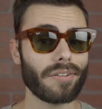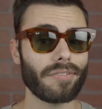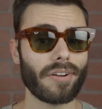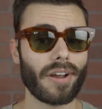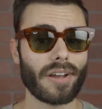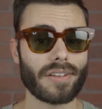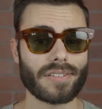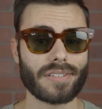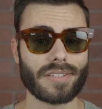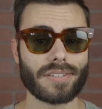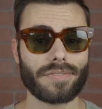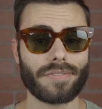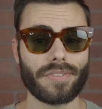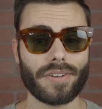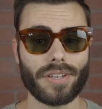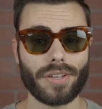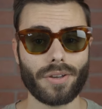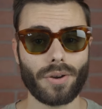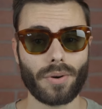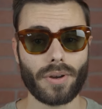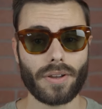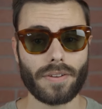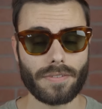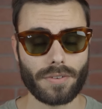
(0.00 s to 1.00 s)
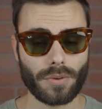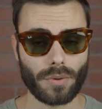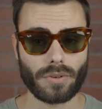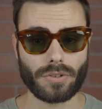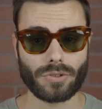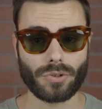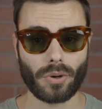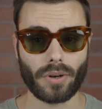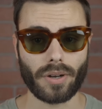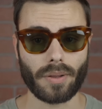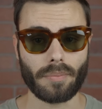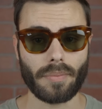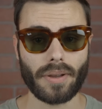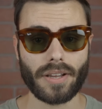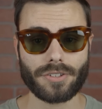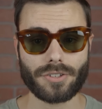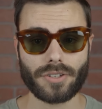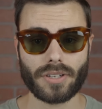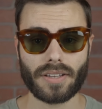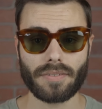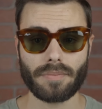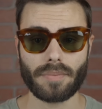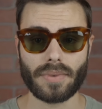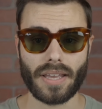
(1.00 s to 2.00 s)
got for you guys in this video. If you enjoyed it, make
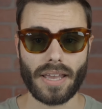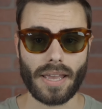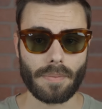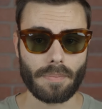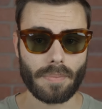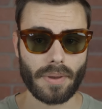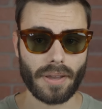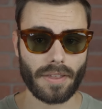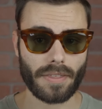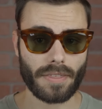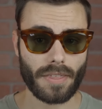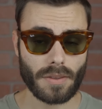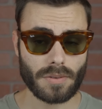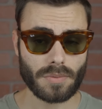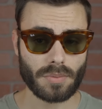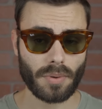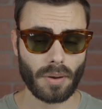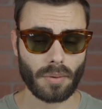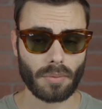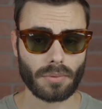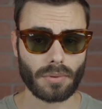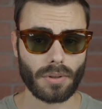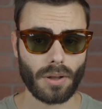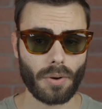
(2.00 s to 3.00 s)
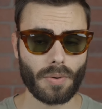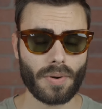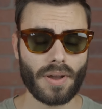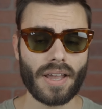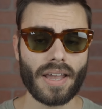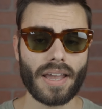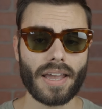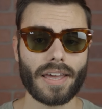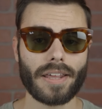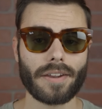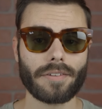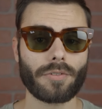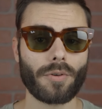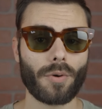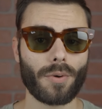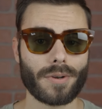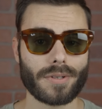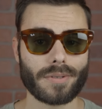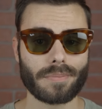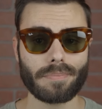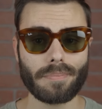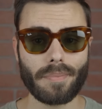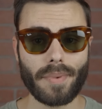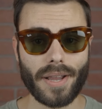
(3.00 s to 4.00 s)
sure to give me a big thumbs up down below, and of
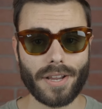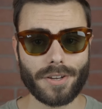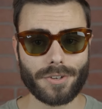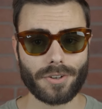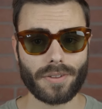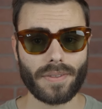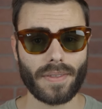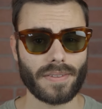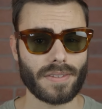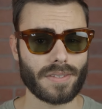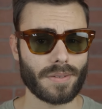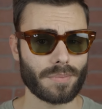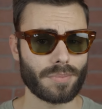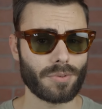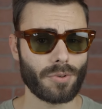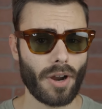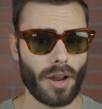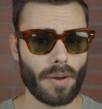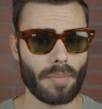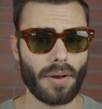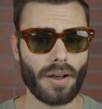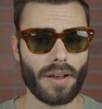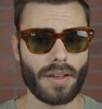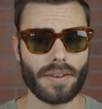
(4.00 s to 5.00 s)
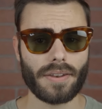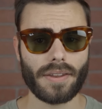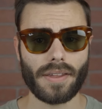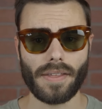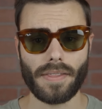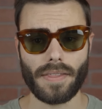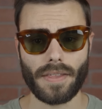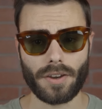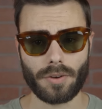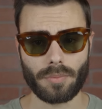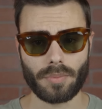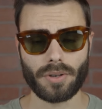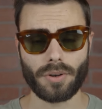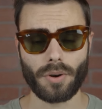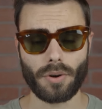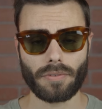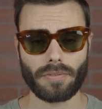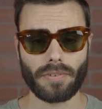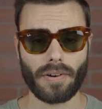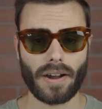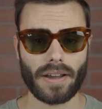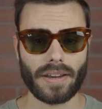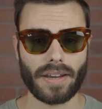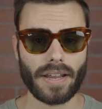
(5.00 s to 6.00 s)
course, make sure that subscribe button, and then you'll be
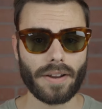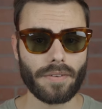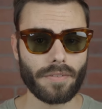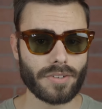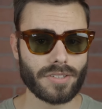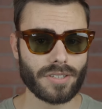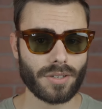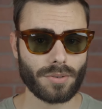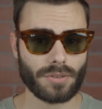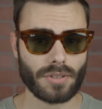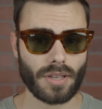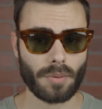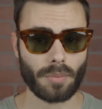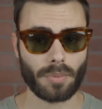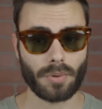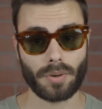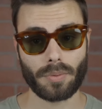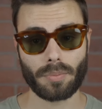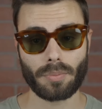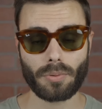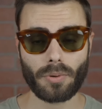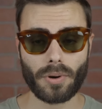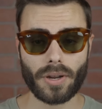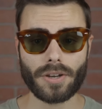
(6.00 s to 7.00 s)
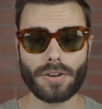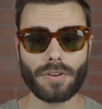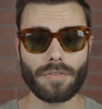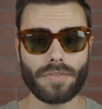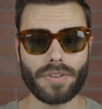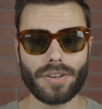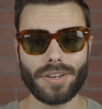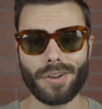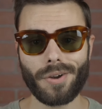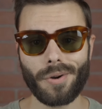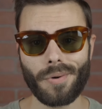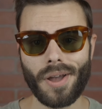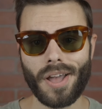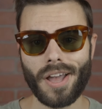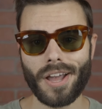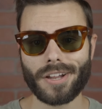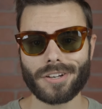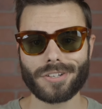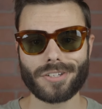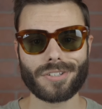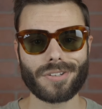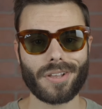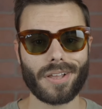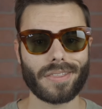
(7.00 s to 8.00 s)
notified every single time I put a brand new video,
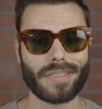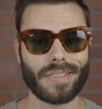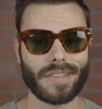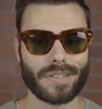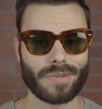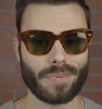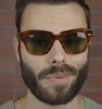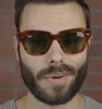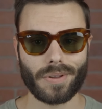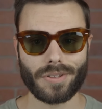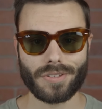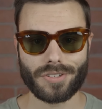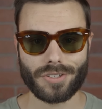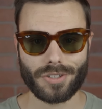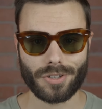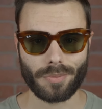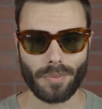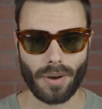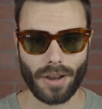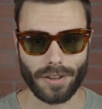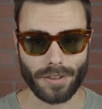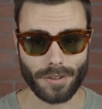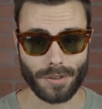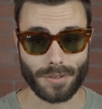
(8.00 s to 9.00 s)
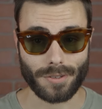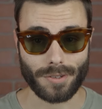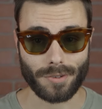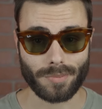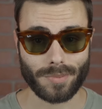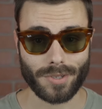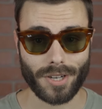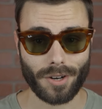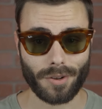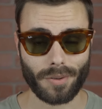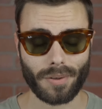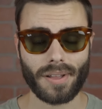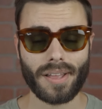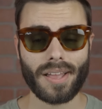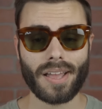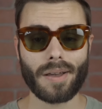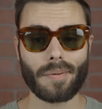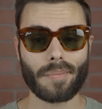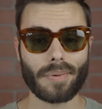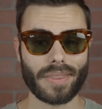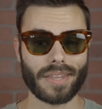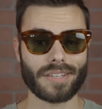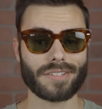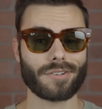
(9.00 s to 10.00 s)
just like this one, to my YouTube channel.
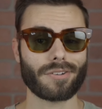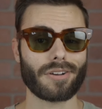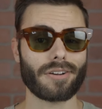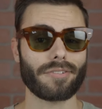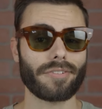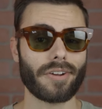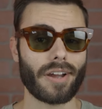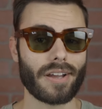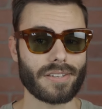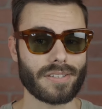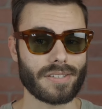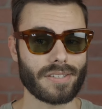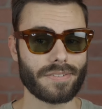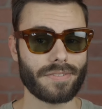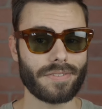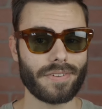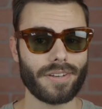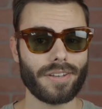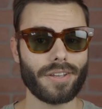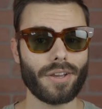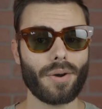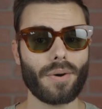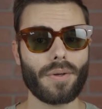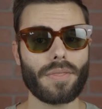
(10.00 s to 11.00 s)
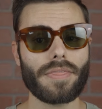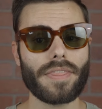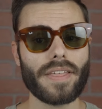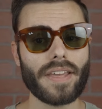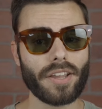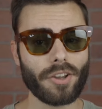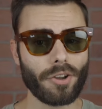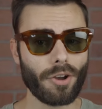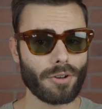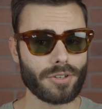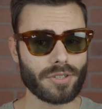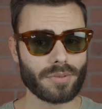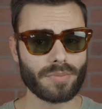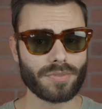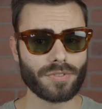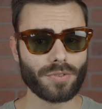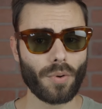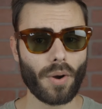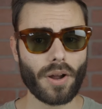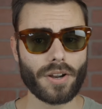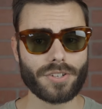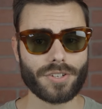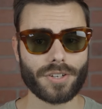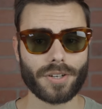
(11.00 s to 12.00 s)
But that's all I got for you guys in this video. Thank you all so much
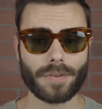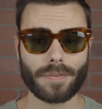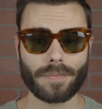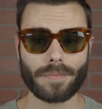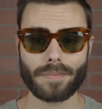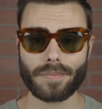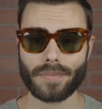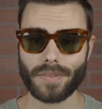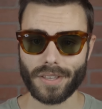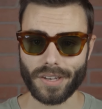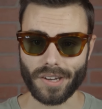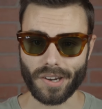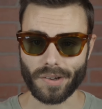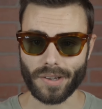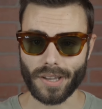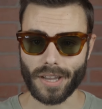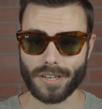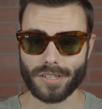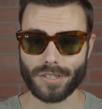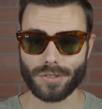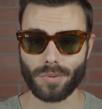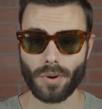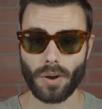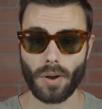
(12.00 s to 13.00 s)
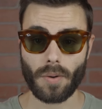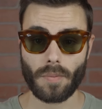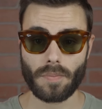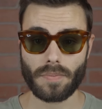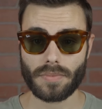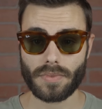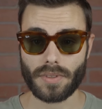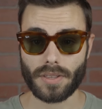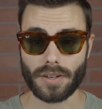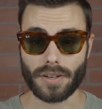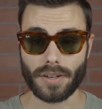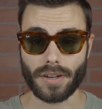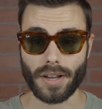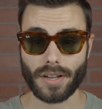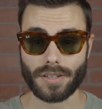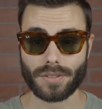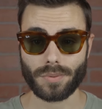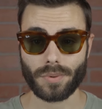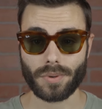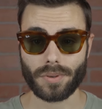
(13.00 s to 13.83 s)
for watching, and I'll catch you all in the next